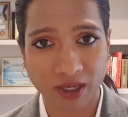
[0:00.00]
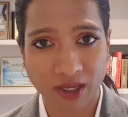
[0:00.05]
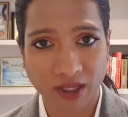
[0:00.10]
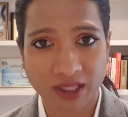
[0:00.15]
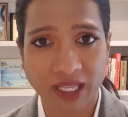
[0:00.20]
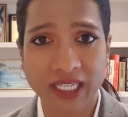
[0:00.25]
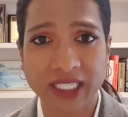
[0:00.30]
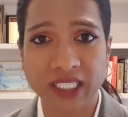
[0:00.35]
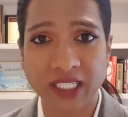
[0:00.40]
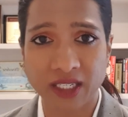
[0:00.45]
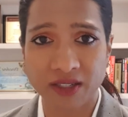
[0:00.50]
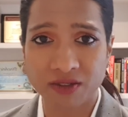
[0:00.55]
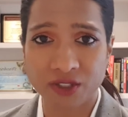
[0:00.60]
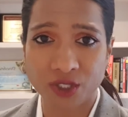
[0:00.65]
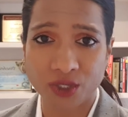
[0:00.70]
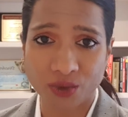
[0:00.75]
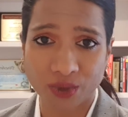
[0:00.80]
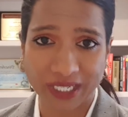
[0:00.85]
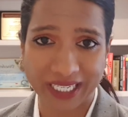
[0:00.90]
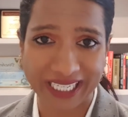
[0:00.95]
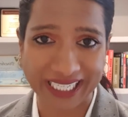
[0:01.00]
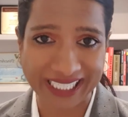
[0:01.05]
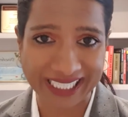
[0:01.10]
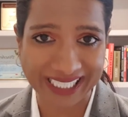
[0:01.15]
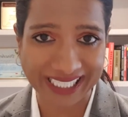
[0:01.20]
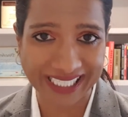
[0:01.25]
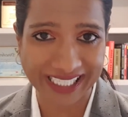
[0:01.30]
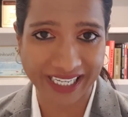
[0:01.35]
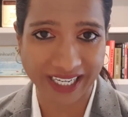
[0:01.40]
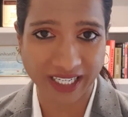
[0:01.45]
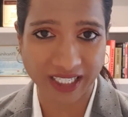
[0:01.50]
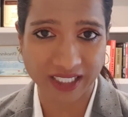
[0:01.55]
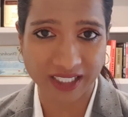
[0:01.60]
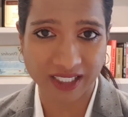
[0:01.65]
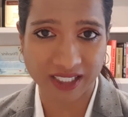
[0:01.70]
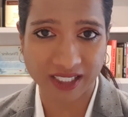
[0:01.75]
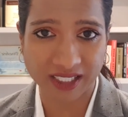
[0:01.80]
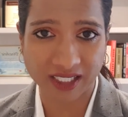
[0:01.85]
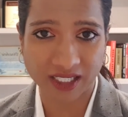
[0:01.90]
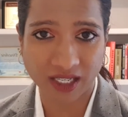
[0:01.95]
that gives you
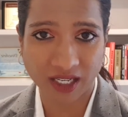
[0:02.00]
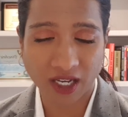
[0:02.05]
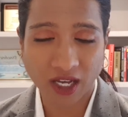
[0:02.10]
insights